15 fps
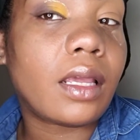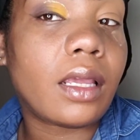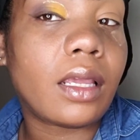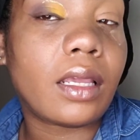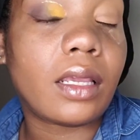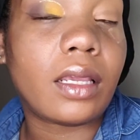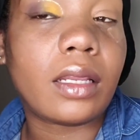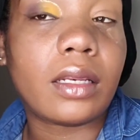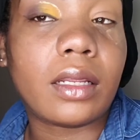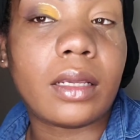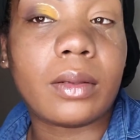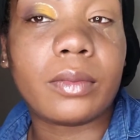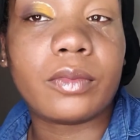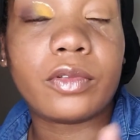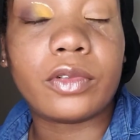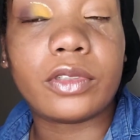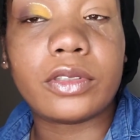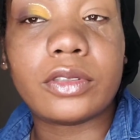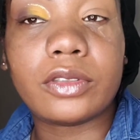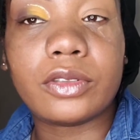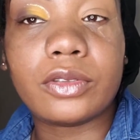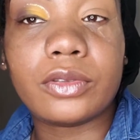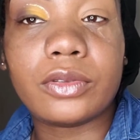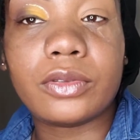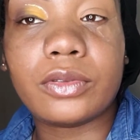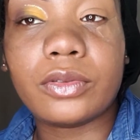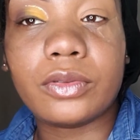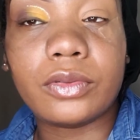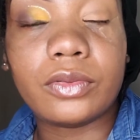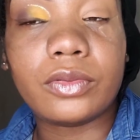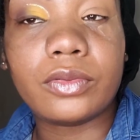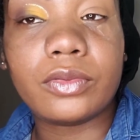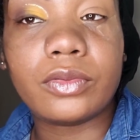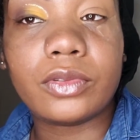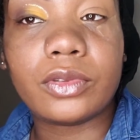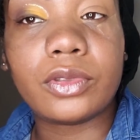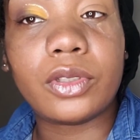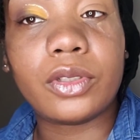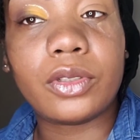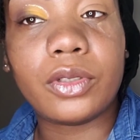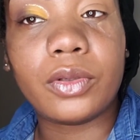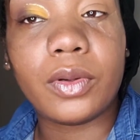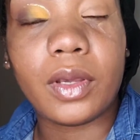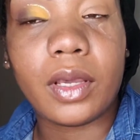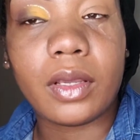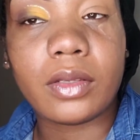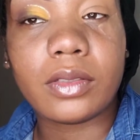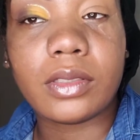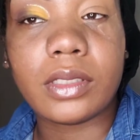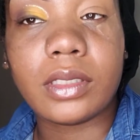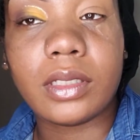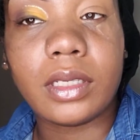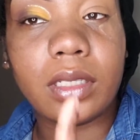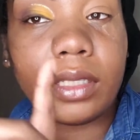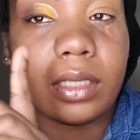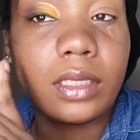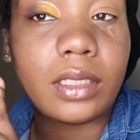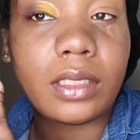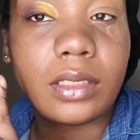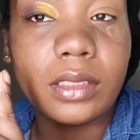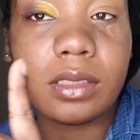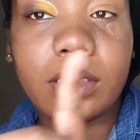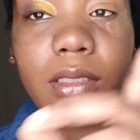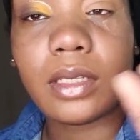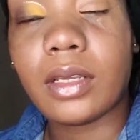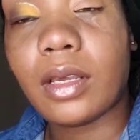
and I'm going to show you how to get this.